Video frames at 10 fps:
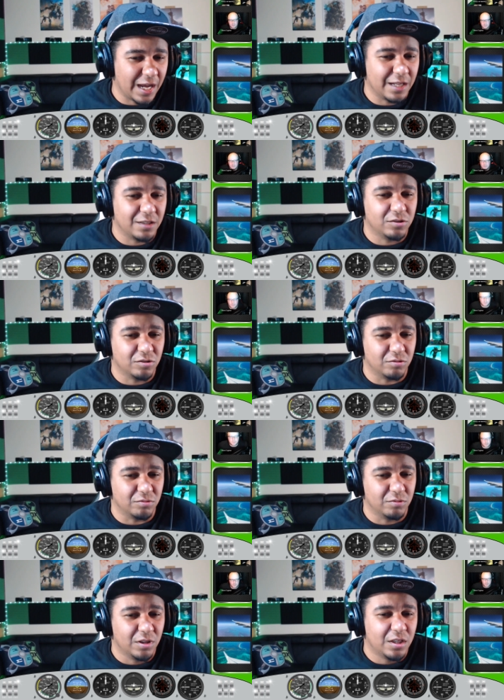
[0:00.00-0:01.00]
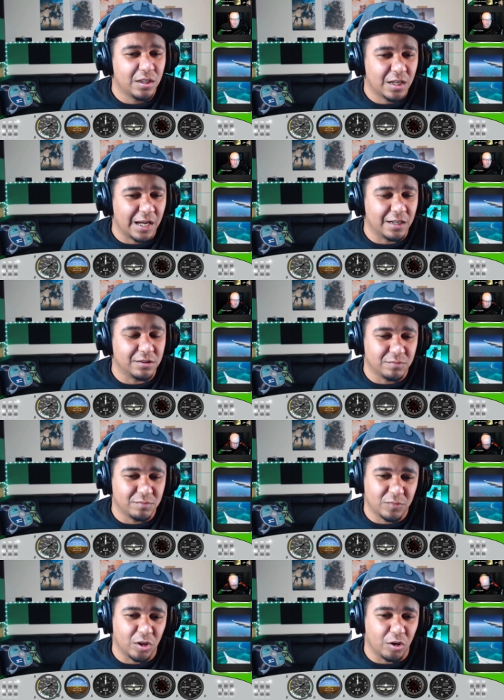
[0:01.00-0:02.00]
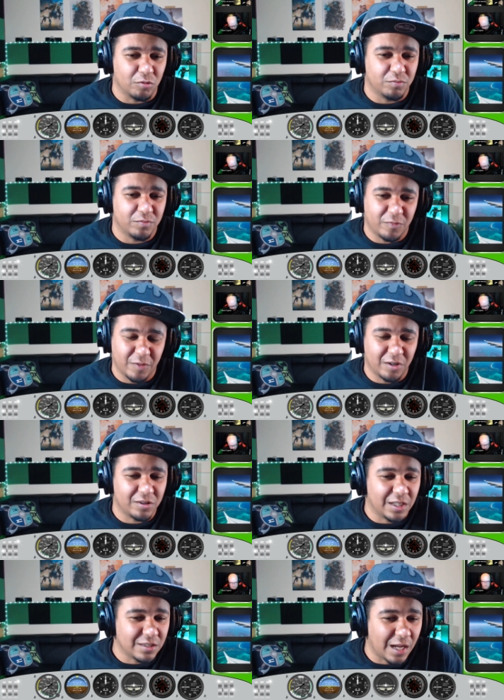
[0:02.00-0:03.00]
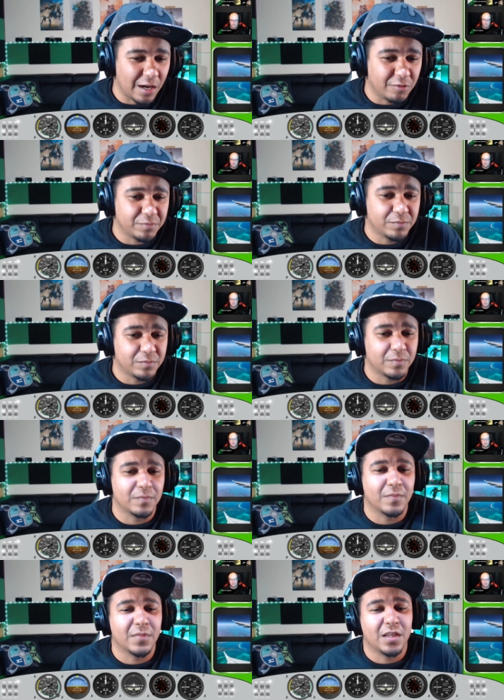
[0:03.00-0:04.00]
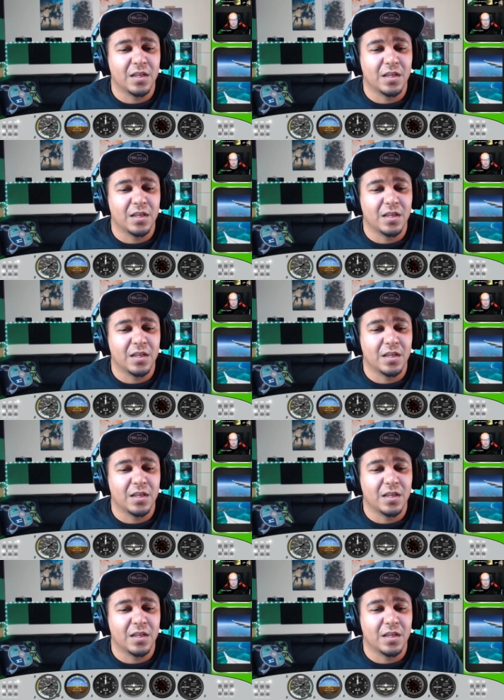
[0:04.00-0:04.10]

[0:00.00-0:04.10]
and to also, you know, the CAT to kind of, you know,